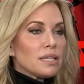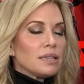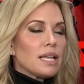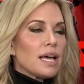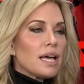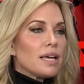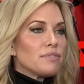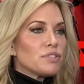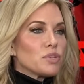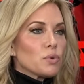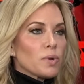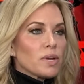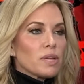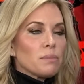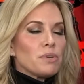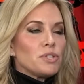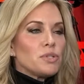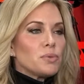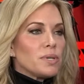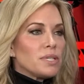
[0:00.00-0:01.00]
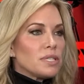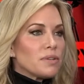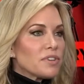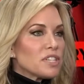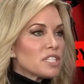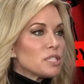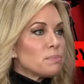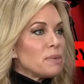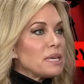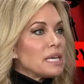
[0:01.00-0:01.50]
life. So we're going to be doing
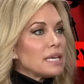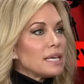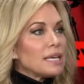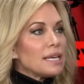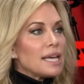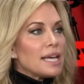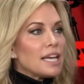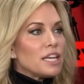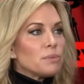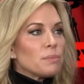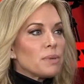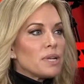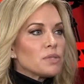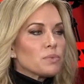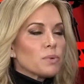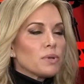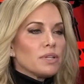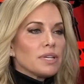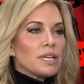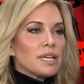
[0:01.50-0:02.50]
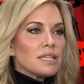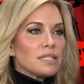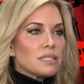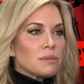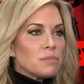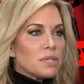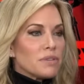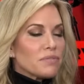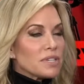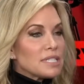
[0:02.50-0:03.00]
different speaking engagements. We're looking at
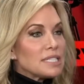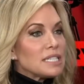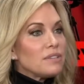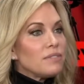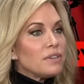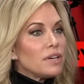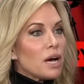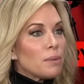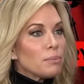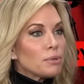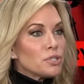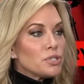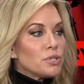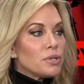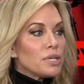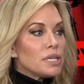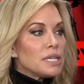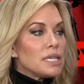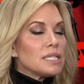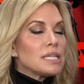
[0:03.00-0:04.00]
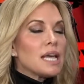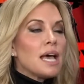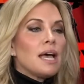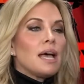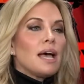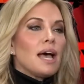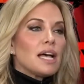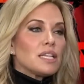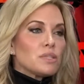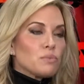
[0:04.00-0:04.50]
some different TV opportunities,
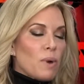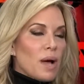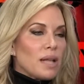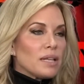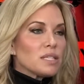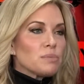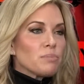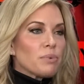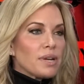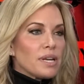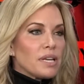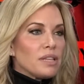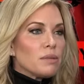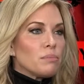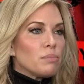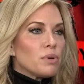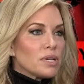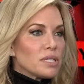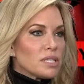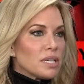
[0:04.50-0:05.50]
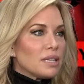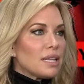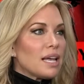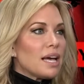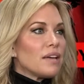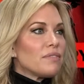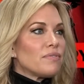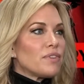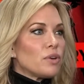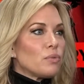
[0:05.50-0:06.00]
as well as bringing the book to
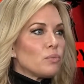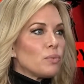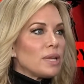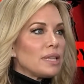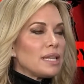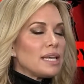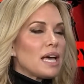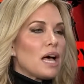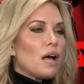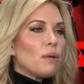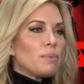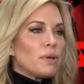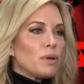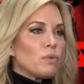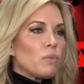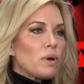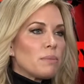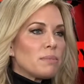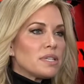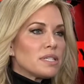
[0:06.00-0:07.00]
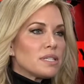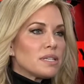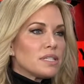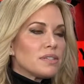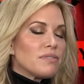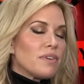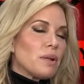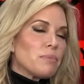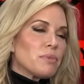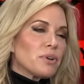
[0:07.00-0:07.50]
life and really helping women to
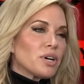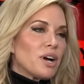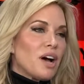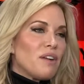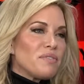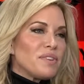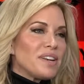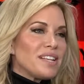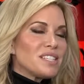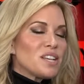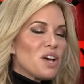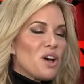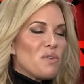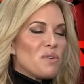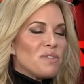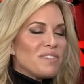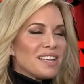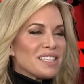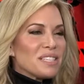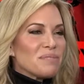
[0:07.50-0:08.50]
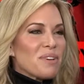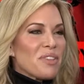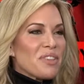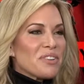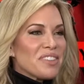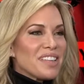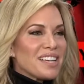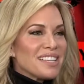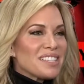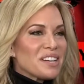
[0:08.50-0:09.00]
develop their confidence. We've got some other
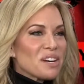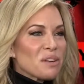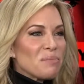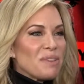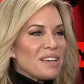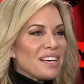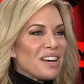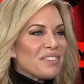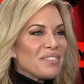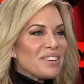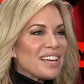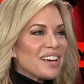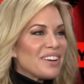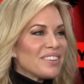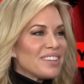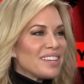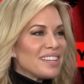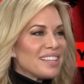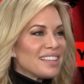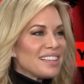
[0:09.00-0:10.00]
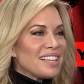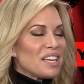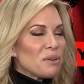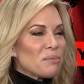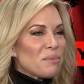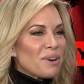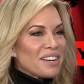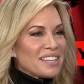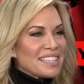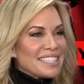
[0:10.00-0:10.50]
things that are going to be coming out in the later
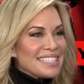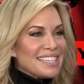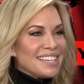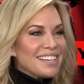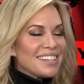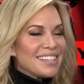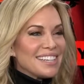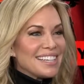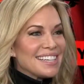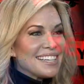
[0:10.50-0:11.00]
part of this year.